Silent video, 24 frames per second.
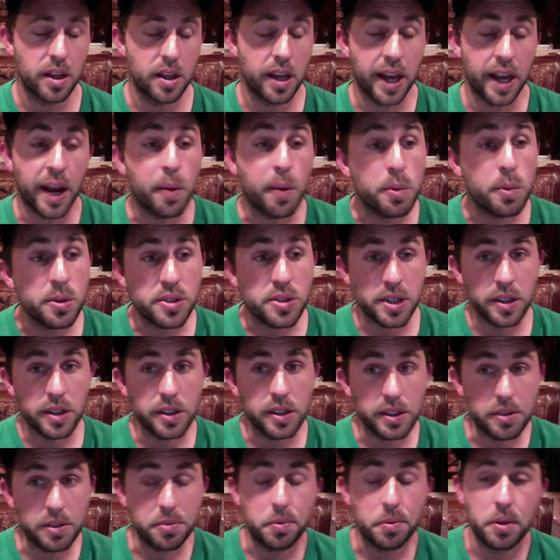And I will tell
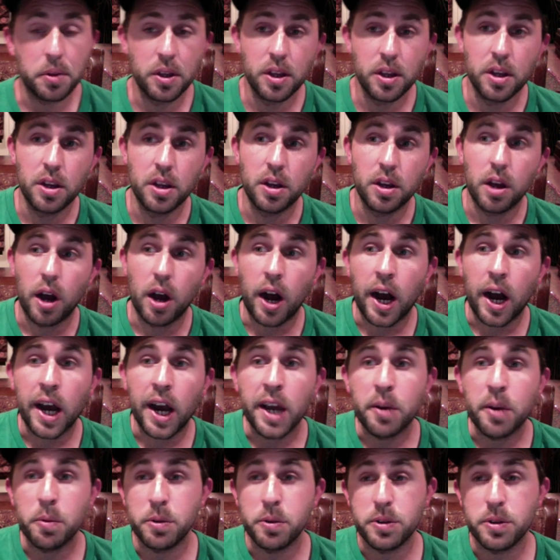you,
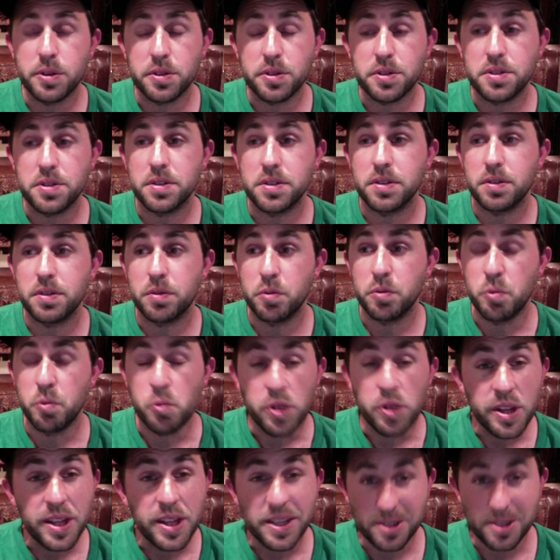I was
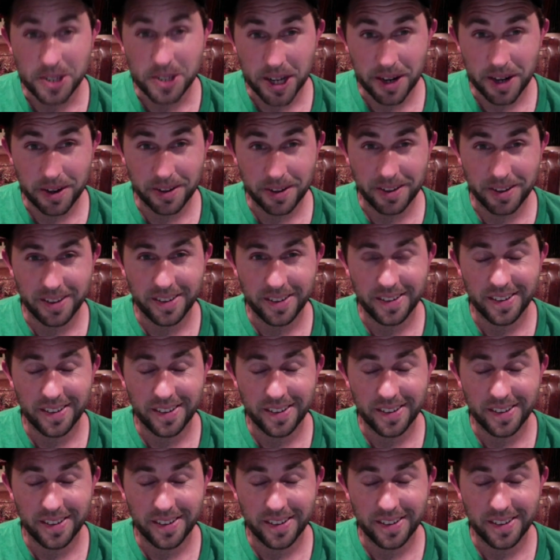really scared